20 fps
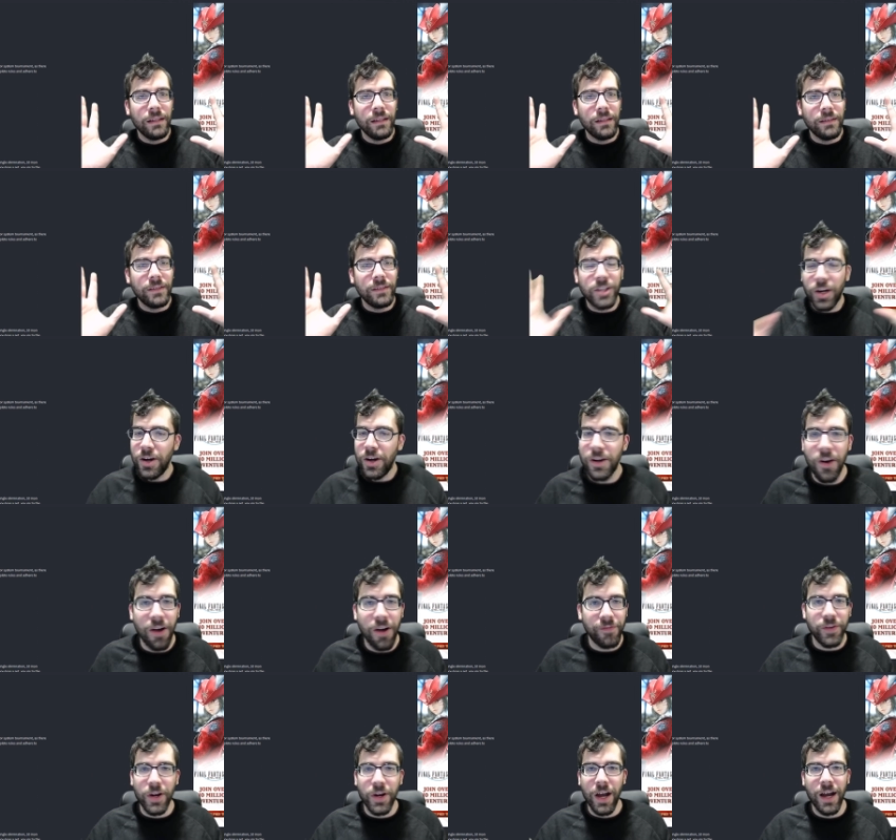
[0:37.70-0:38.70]
turn
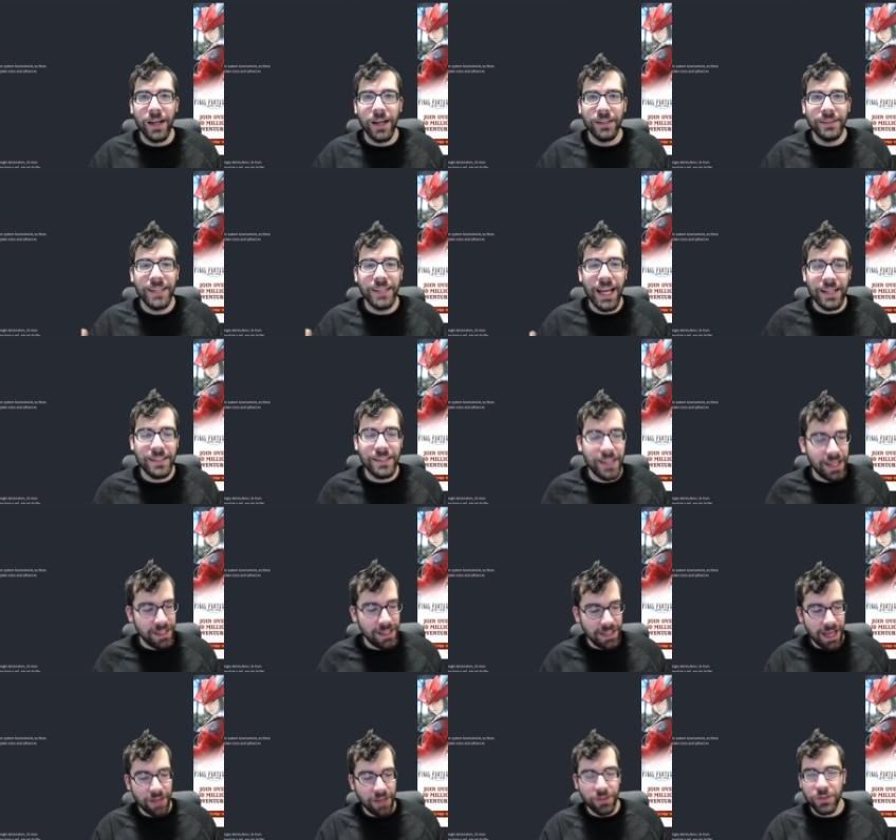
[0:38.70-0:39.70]
off your H U D. That's
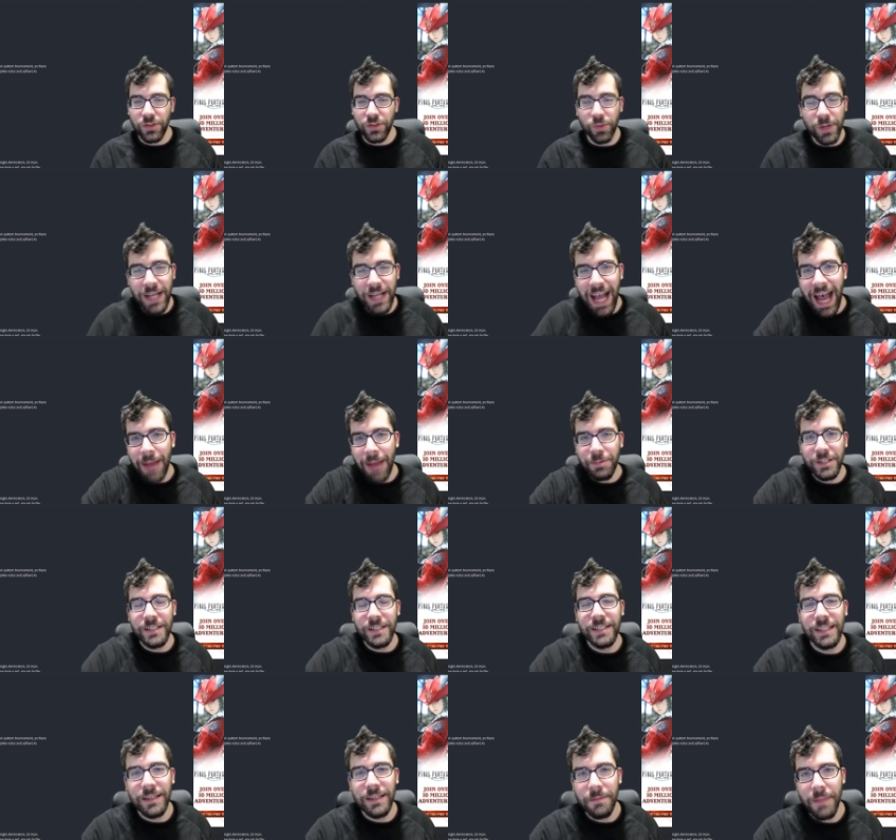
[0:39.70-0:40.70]
it. Now, there's three
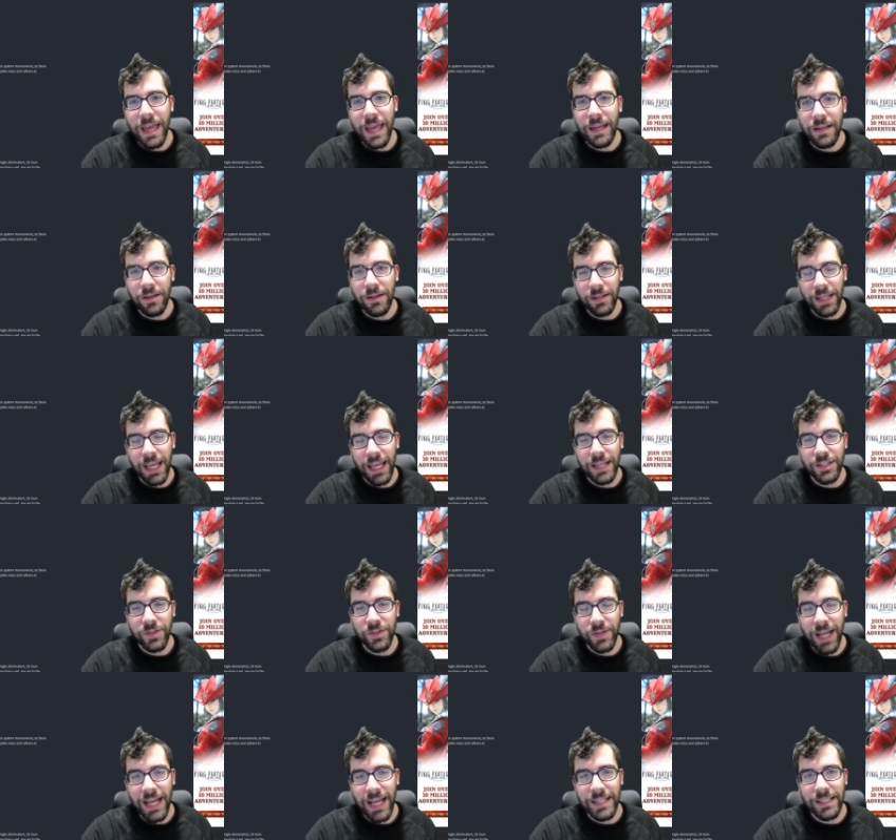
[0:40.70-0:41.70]
options in the menu in case you
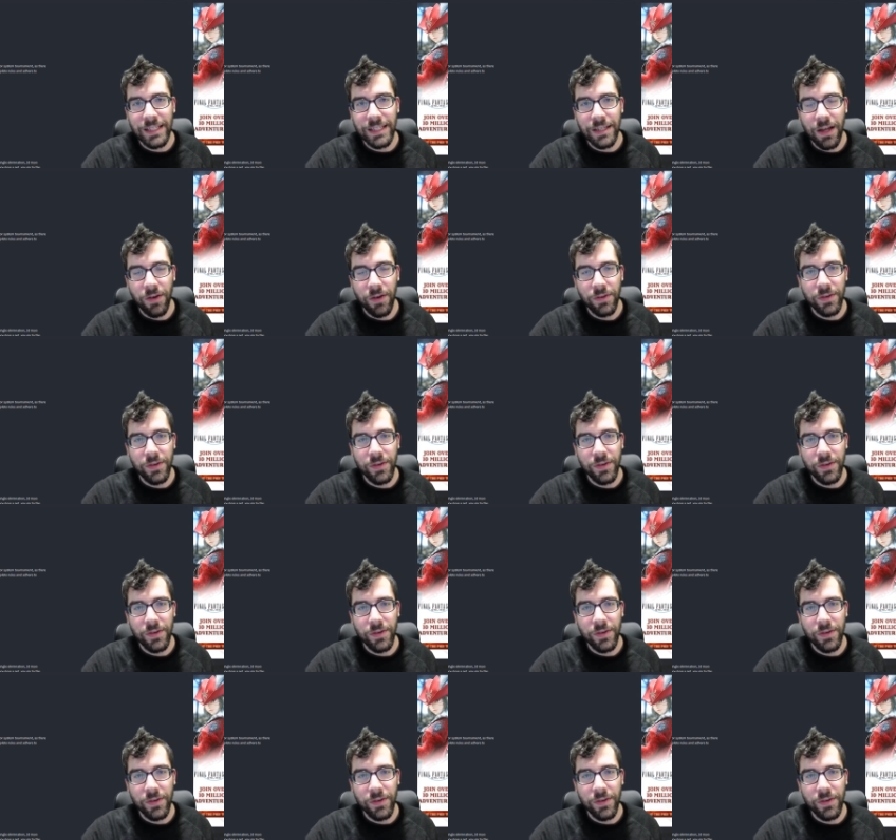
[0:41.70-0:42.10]
guys didn't know.